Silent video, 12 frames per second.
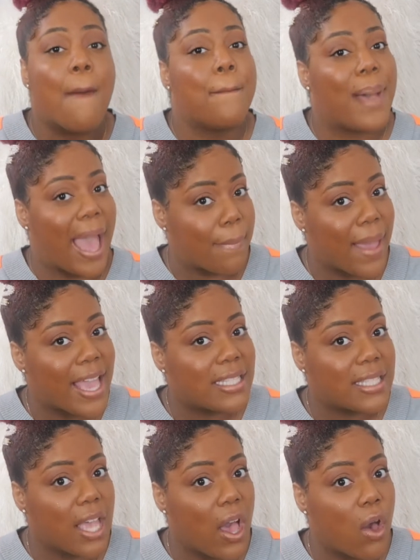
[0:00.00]
by
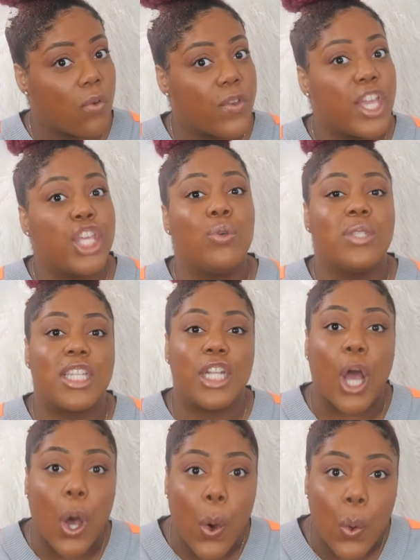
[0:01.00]
myself
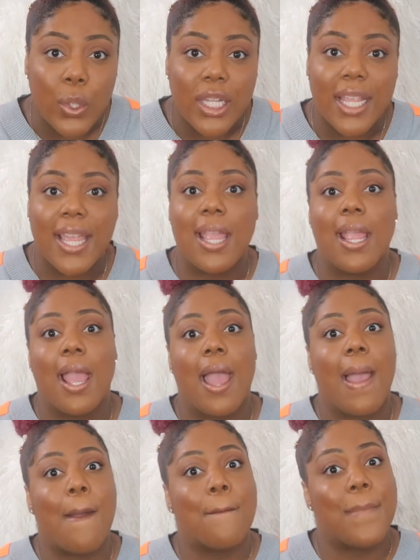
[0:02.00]
using only
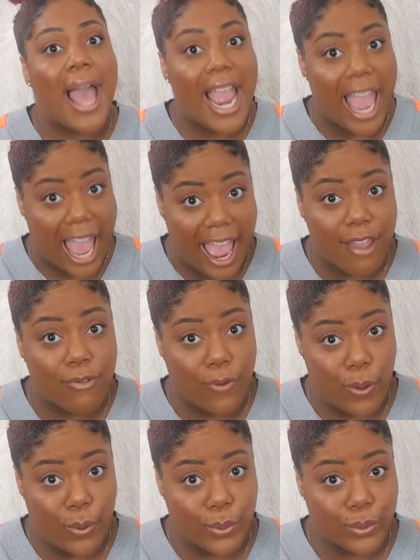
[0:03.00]
my
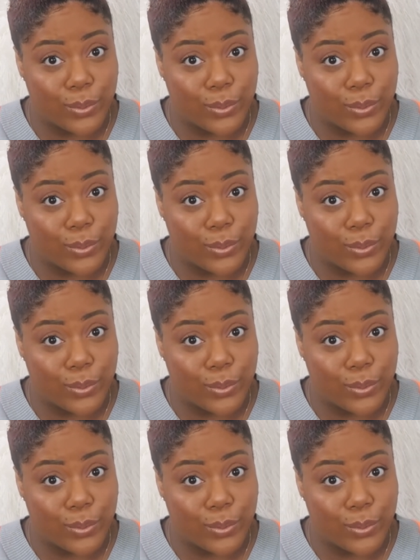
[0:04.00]
iPhone.